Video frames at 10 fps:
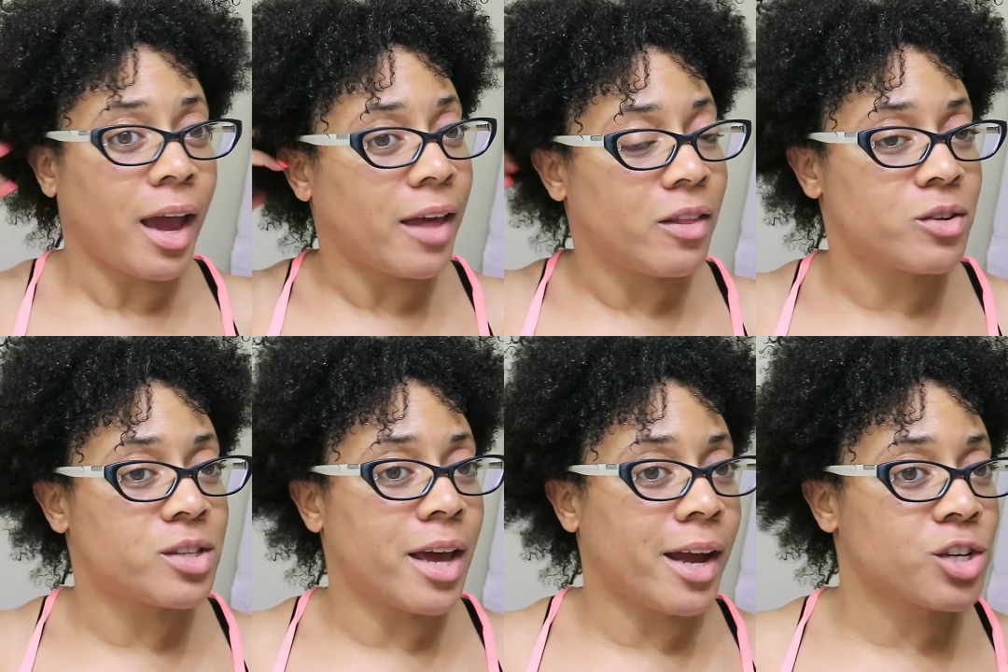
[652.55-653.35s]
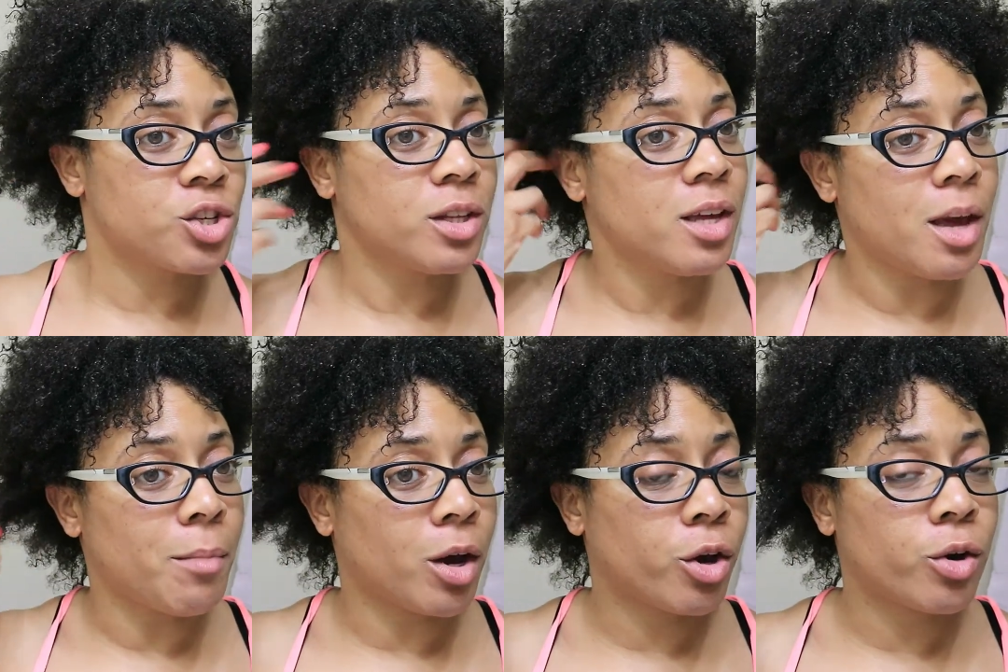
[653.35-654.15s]
And there's actually, and
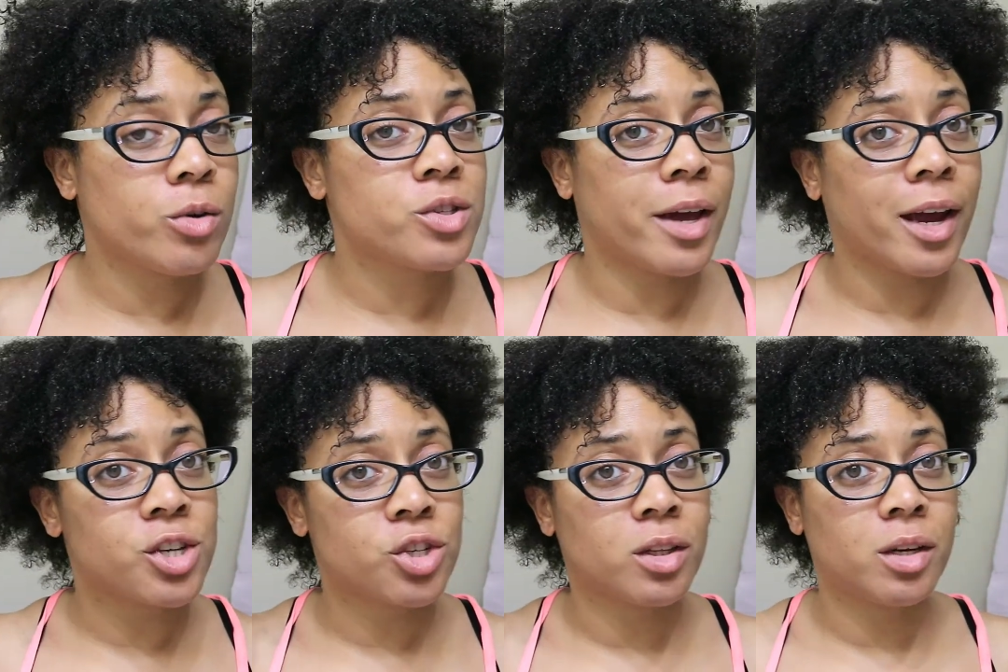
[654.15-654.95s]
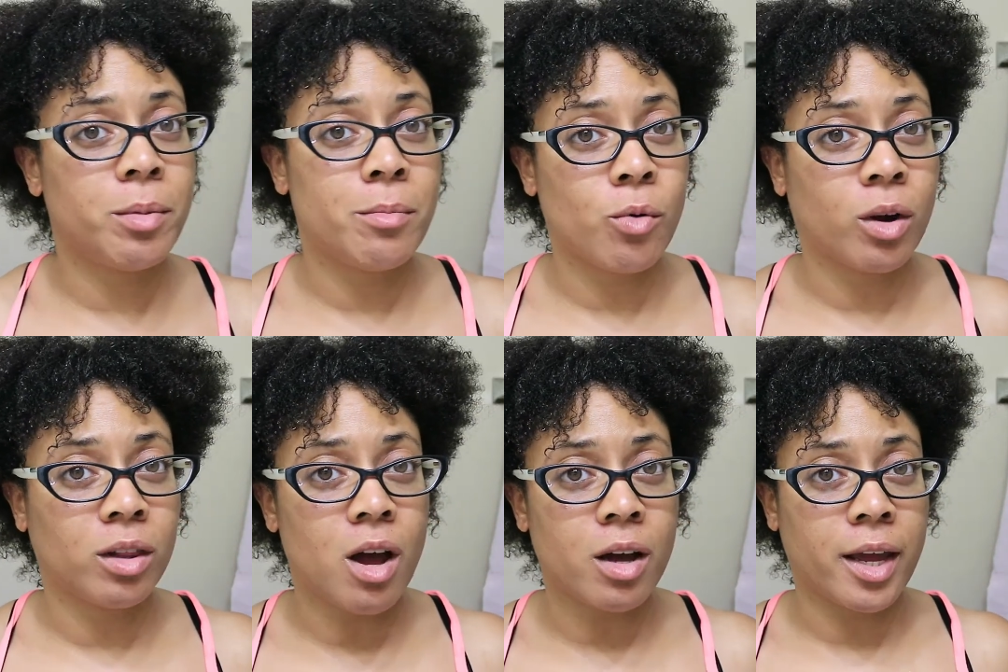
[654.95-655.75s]
my curls are actually a little bit more
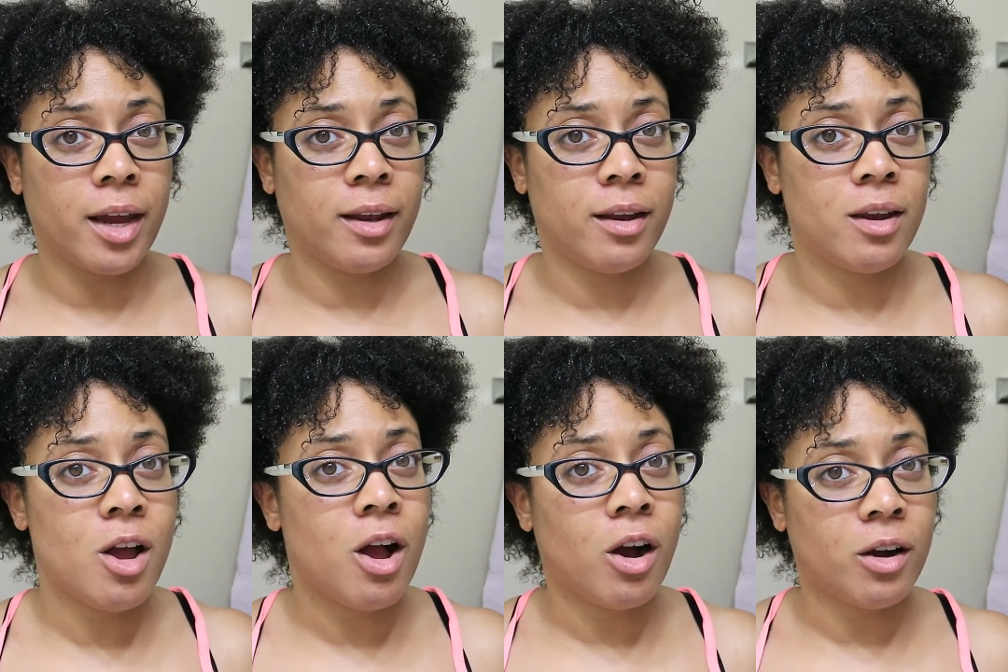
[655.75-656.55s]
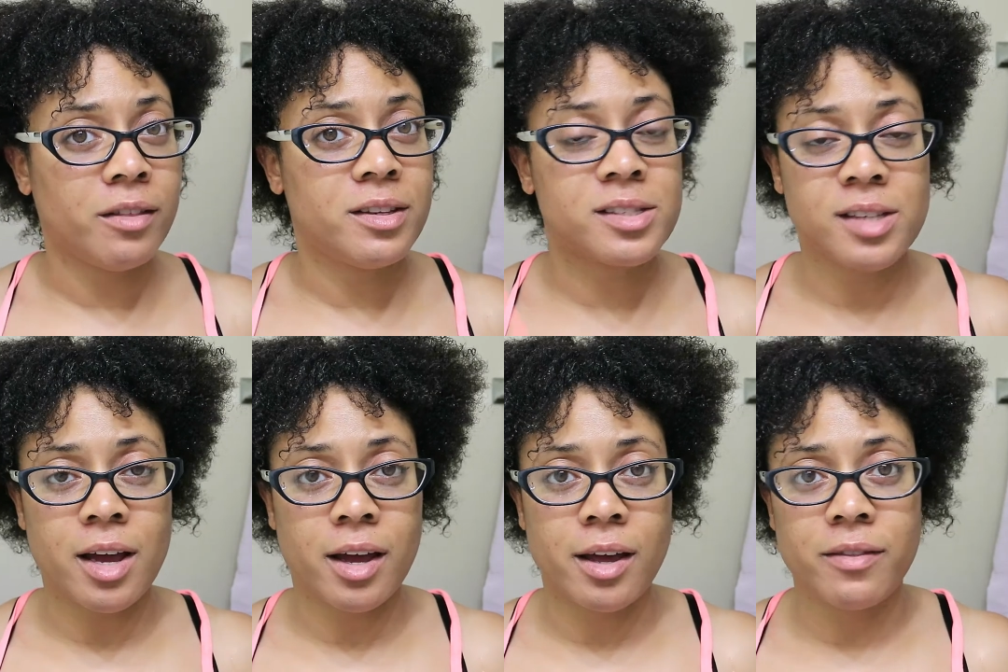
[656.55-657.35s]
elongated on this
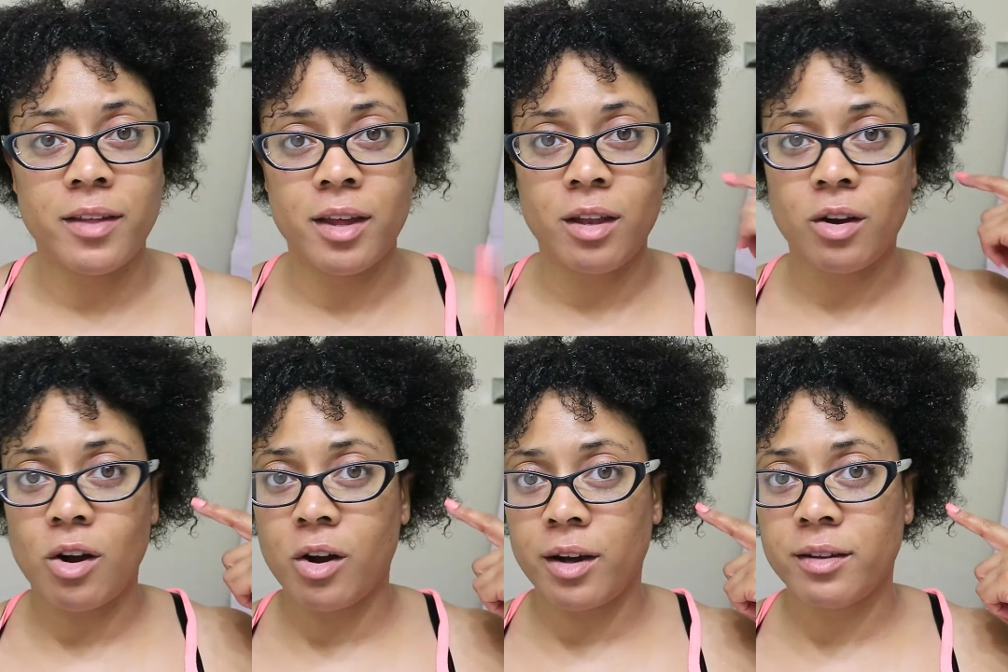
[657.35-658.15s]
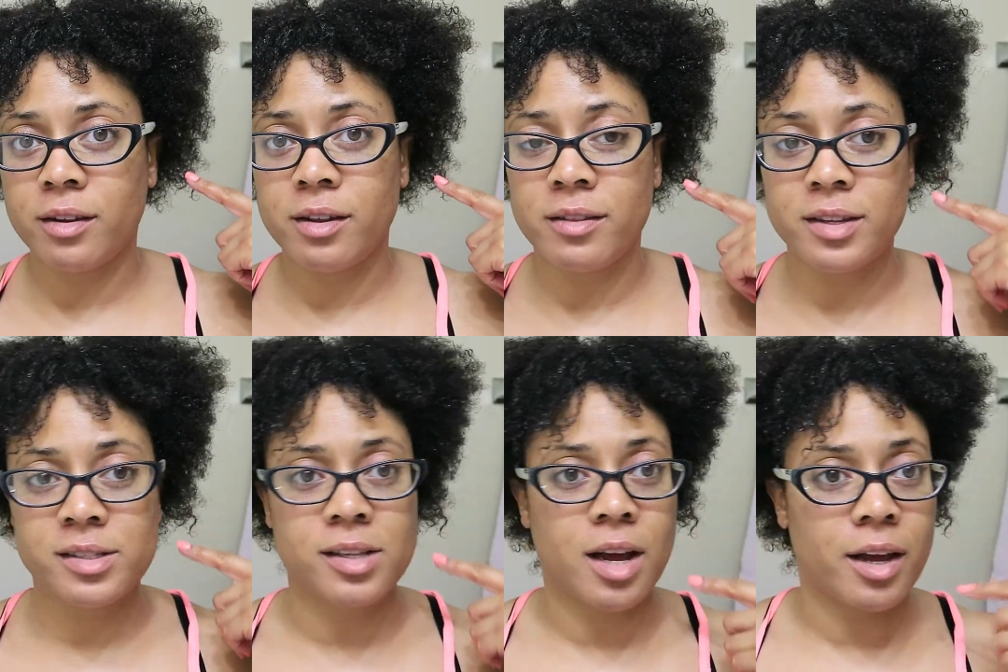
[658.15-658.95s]
side than on
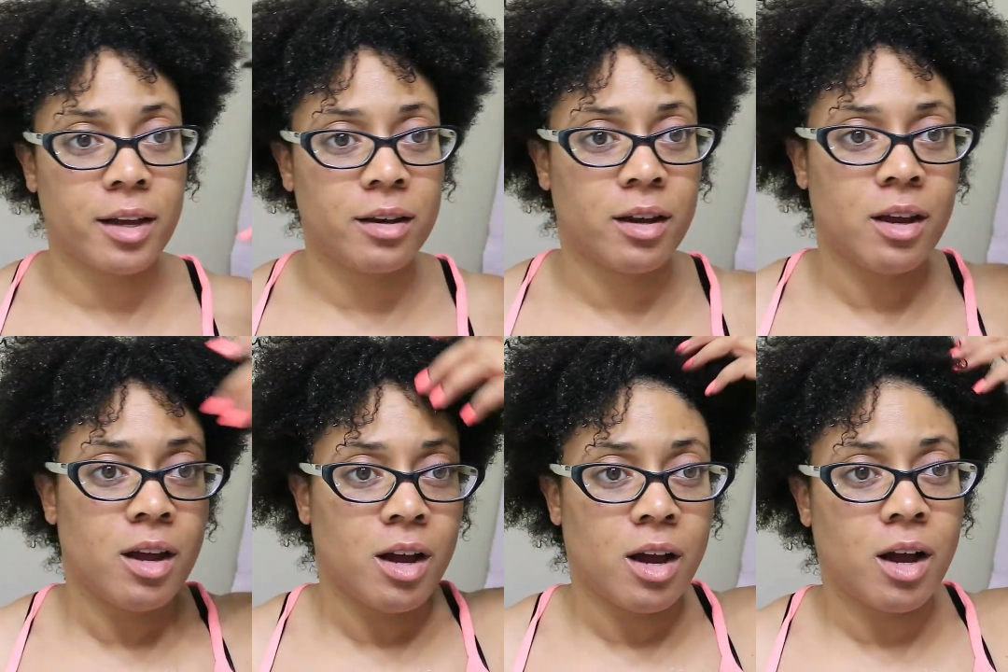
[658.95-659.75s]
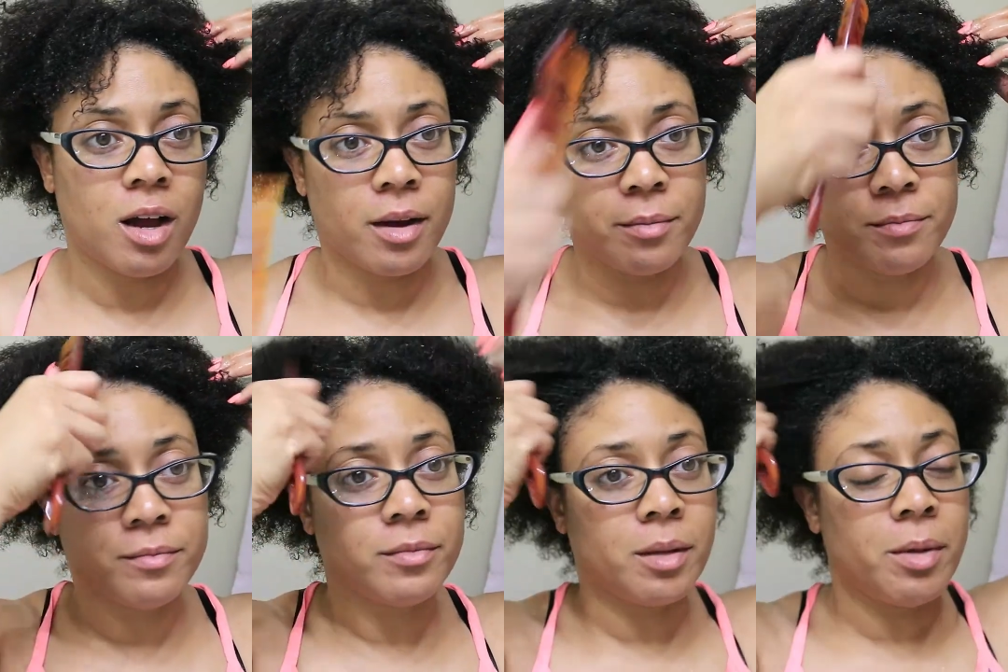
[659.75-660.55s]
this side. Um,
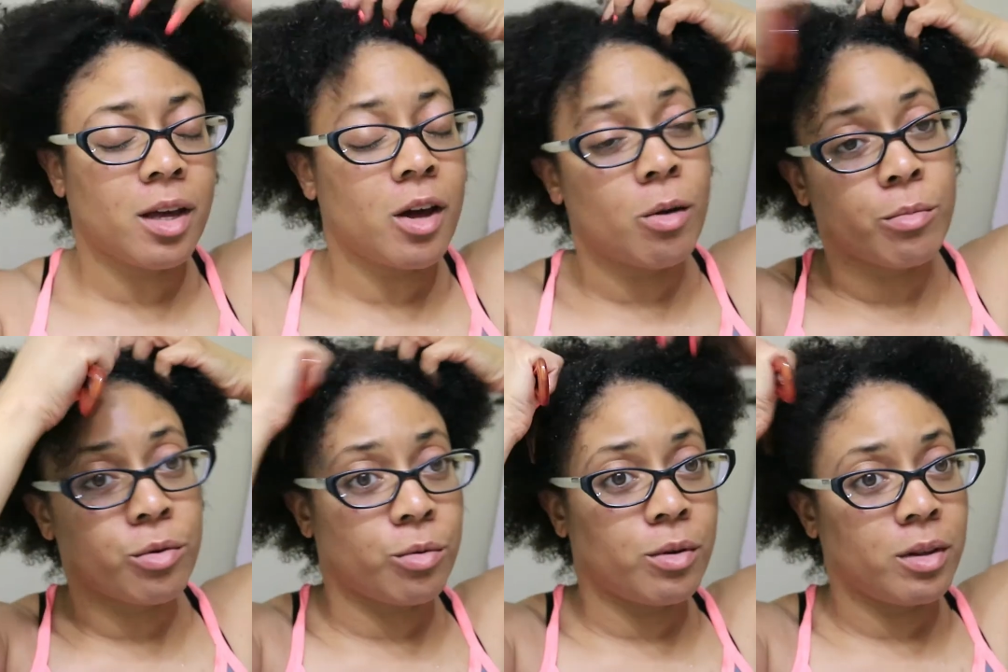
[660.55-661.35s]
let me comb through it.